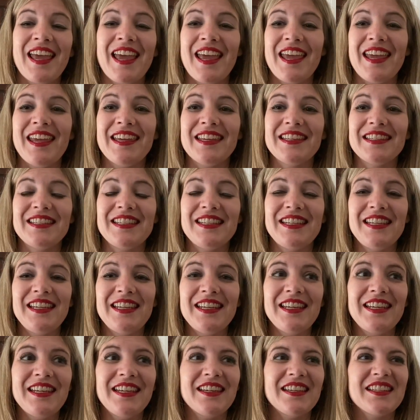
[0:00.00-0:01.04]
And
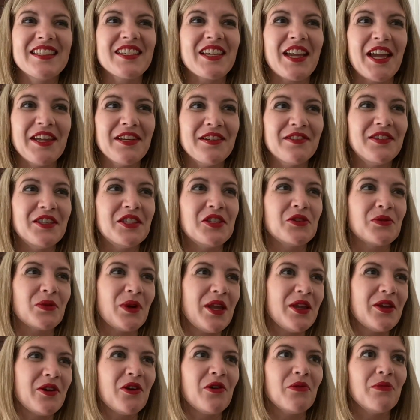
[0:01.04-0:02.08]
he is kind of the
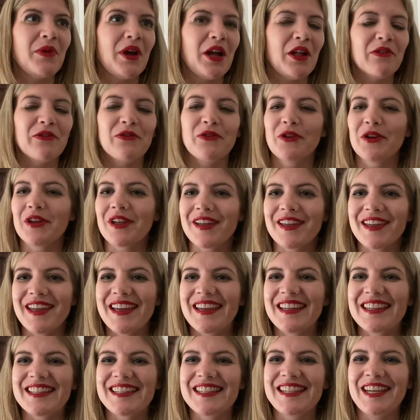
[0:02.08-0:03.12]
Draco Malfoy, I
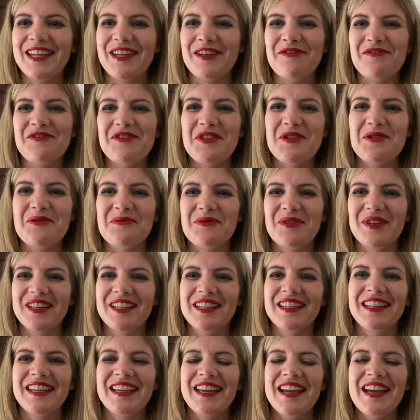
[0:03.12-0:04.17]
guess, if you
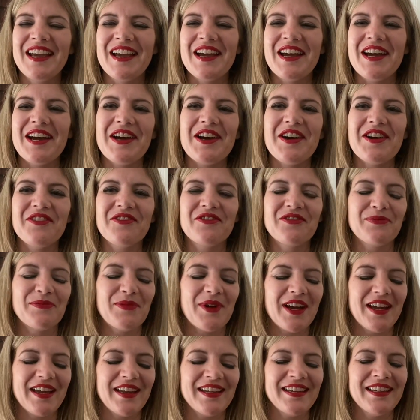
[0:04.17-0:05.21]
will, of
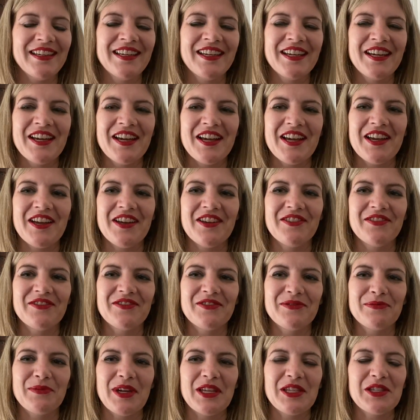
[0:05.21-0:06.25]
my
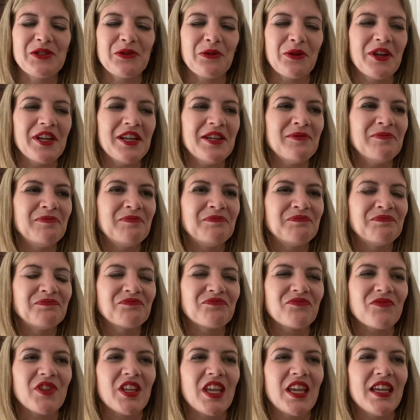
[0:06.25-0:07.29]
of my story.
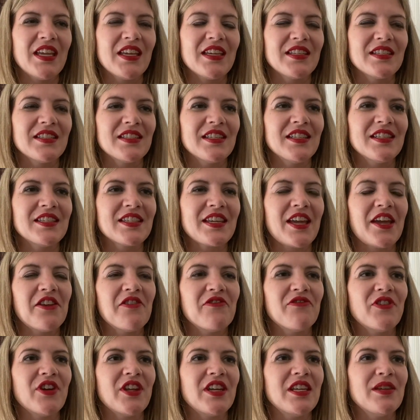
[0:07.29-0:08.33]
And it's kind of
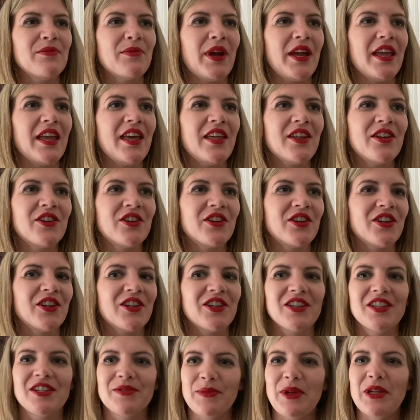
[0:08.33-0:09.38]
funny, my
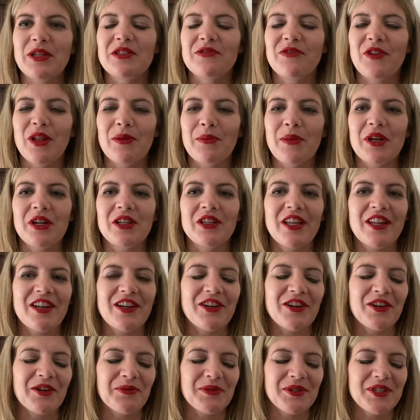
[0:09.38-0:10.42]
editor, my developmental
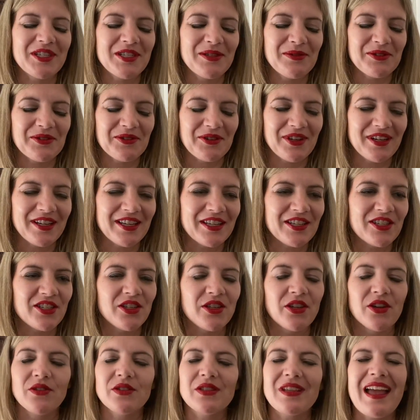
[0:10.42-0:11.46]
editor, when she was reading it, she
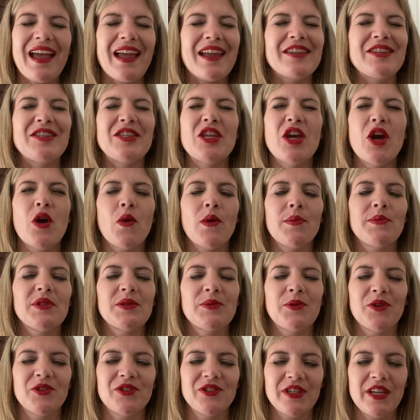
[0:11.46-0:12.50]
goes, I know I'm
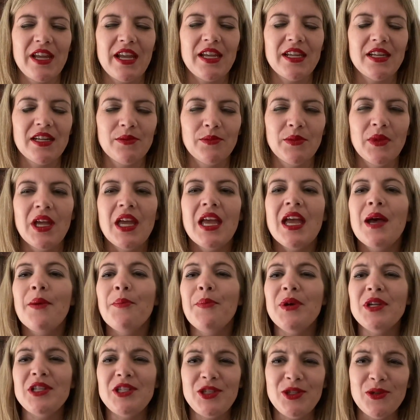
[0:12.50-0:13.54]
supposed to hate him,
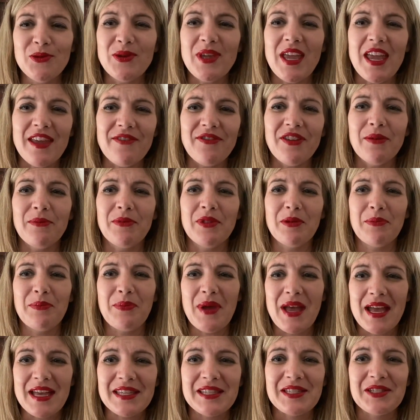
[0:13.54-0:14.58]
but you gave him the
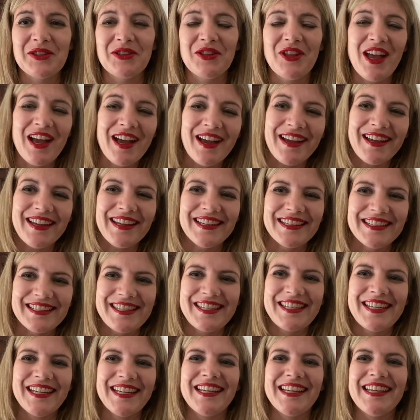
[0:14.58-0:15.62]
best
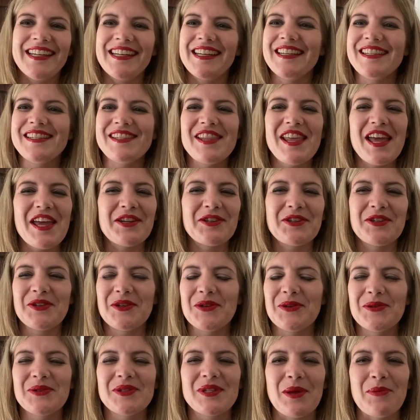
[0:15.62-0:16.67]
lines. And isn't that
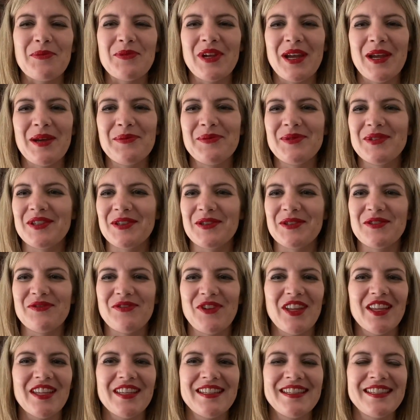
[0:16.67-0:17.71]
true? Sometimes those
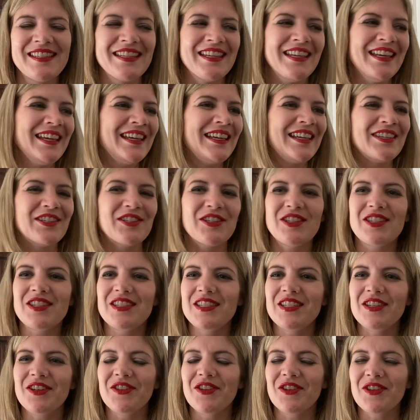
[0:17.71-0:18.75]
villains just
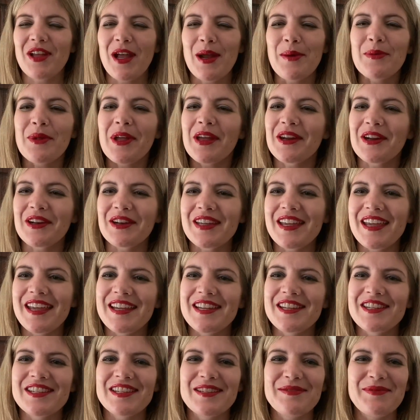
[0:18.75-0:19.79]
steal the limelight on
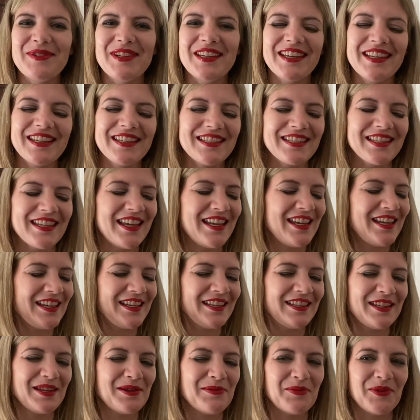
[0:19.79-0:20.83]
occasion because they,
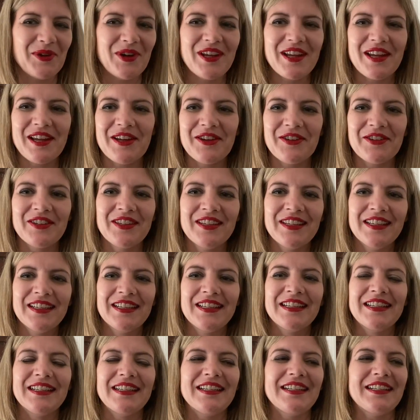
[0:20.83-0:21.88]
they bring out
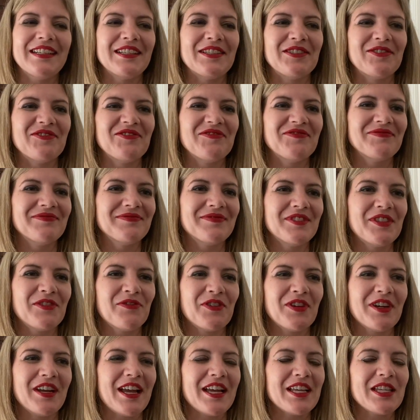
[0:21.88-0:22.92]
um,
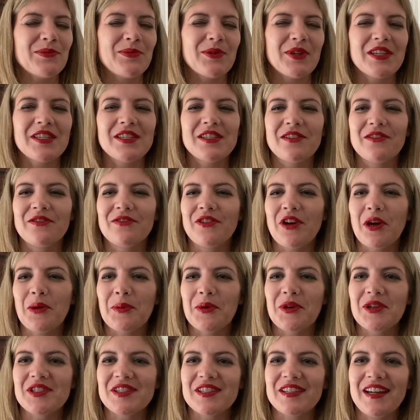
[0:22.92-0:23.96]
different aspects of our
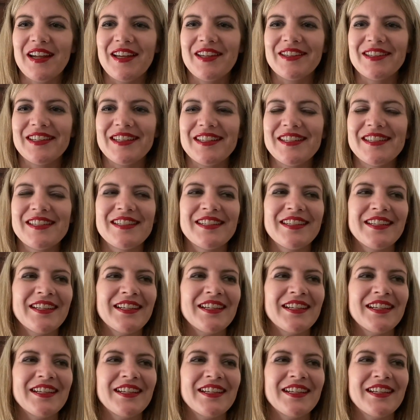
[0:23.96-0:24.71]
personalities.